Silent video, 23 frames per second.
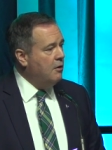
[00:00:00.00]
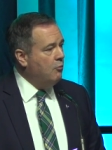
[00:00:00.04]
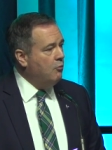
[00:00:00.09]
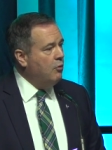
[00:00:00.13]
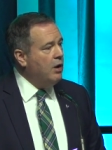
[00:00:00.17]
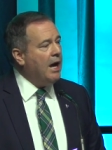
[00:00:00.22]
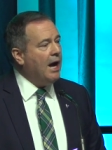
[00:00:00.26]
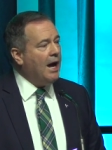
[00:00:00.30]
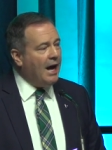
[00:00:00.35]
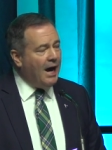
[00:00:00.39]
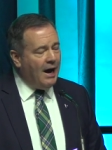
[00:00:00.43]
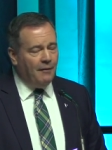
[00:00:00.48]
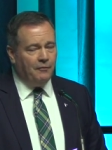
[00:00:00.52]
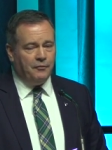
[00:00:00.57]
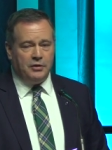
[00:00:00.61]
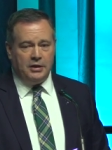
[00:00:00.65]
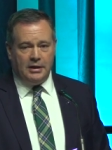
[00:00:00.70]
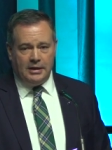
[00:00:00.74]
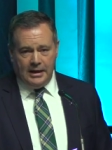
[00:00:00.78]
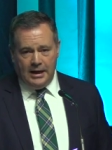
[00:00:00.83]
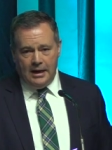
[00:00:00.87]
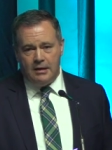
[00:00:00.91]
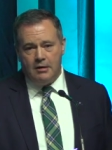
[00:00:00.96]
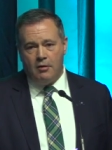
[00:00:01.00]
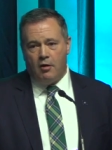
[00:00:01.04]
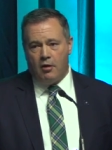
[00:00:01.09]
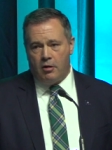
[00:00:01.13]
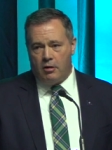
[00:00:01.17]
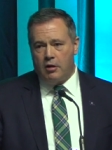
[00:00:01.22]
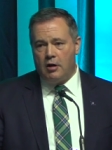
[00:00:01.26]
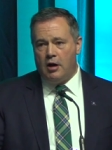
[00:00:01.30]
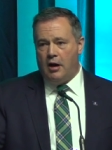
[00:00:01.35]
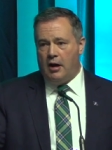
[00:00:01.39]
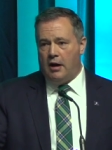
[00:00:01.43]
We have to get
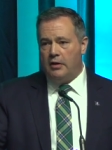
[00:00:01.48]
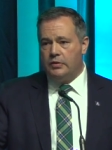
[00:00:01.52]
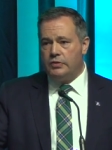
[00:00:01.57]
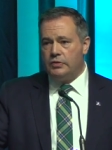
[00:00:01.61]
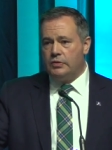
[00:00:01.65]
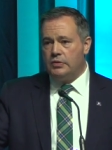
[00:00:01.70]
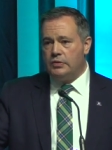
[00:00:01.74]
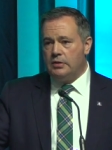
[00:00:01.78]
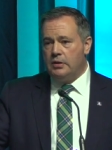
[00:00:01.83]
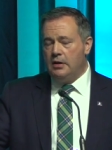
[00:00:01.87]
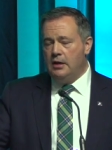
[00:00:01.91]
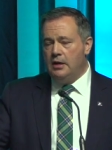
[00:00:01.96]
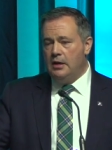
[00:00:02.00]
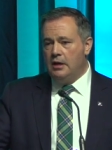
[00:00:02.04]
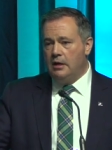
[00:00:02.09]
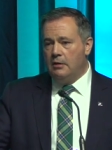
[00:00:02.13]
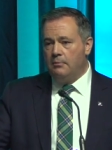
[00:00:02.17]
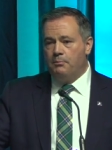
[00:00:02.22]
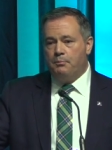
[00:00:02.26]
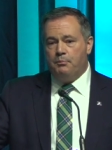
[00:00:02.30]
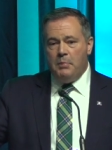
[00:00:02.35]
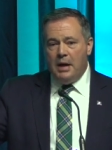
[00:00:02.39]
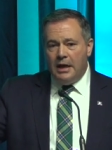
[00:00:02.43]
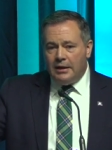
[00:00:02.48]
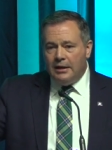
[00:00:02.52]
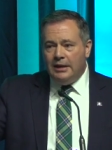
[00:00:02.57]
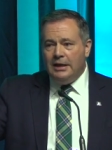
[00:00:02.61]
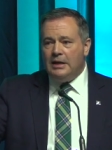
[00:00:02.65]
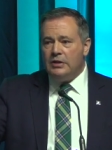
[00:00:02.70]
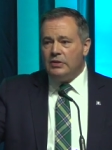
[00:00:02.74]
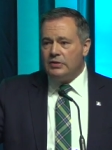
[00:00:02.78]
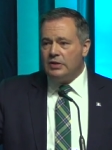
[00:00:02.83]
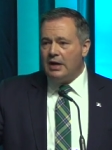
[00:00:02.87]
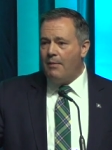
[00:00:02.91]
our costs at
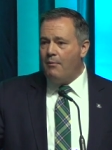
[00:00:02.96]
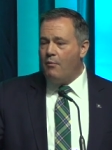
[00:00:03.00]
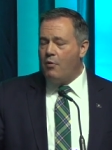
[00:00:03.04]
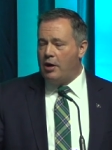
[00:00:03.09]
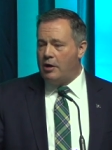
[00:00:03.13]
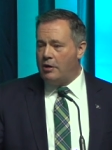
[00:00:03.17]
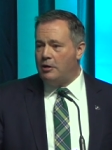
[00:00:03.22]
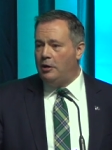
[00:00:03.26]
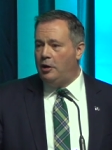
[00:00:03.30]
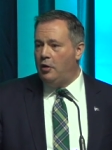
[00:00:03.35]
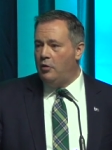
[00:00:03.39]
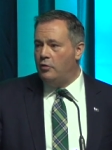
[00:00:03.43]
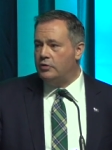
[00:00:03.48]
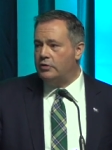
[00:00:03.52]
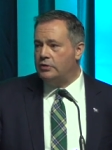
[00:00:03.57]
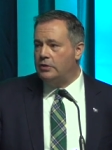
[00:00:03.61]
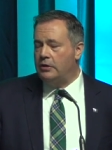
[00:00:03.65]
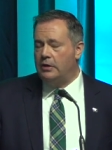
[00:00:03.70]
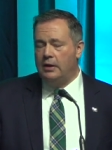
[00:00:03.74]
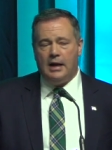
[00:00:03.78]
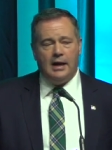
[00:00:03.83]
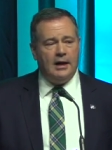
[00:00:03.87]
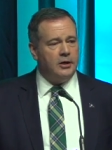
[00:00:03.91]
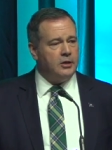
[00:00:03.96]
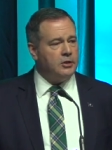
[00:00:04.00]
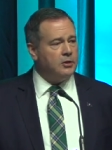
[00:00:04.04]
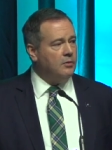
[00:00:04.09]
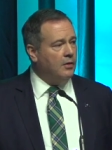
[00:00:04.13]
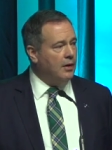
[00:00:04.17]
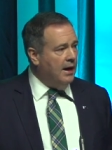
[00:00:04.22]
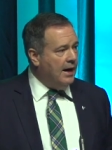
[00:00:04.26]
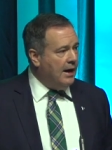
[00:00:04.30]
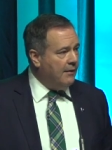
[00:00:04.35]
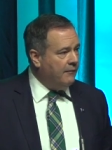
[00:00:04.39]
least somewhere close to the
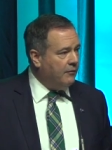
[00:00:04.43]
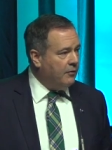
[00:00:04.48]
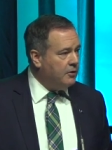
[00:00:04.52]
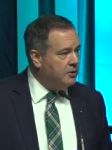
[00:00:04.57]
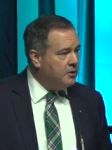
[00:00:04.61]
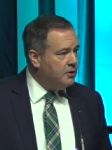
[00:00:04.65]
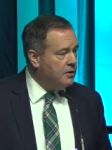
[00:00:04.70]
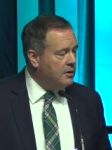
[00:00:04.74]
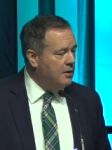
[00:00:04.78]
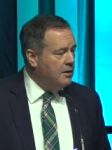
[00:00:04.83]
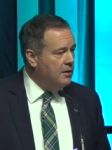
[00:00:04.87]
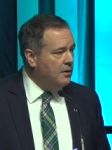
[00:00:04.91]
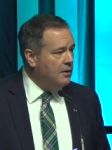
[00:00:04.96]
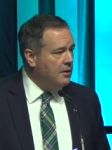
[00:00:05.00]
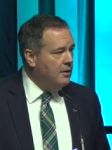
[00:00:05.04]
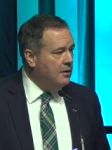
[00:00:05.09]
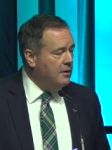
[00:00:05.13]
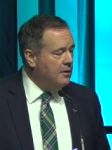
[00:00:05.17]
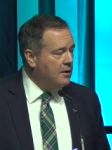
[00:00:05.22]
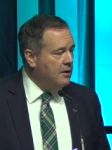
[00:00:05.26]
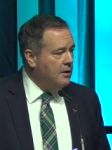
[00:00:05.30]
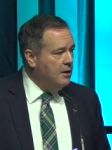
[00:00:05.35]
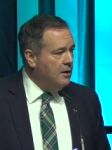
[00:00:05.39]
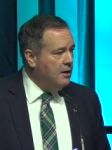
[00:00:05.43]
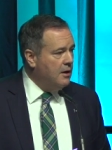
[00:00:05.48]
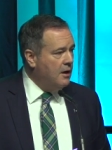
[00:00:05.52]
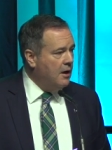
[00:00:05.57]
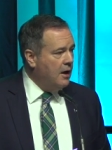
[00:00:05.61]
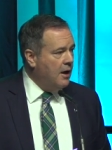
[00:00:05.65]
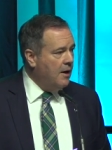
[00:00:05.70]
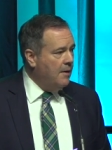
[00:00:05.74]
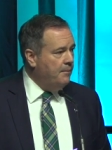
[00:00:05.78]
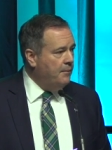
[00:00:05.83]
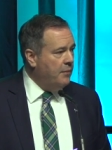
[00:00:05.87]
national average.
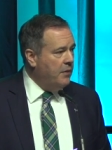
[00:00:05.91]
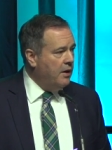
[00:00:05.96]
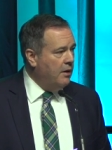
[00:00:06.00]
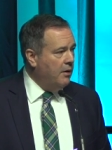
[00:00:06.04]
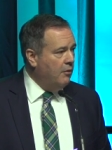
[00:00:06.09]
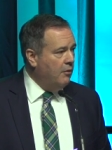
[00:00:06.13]
Um,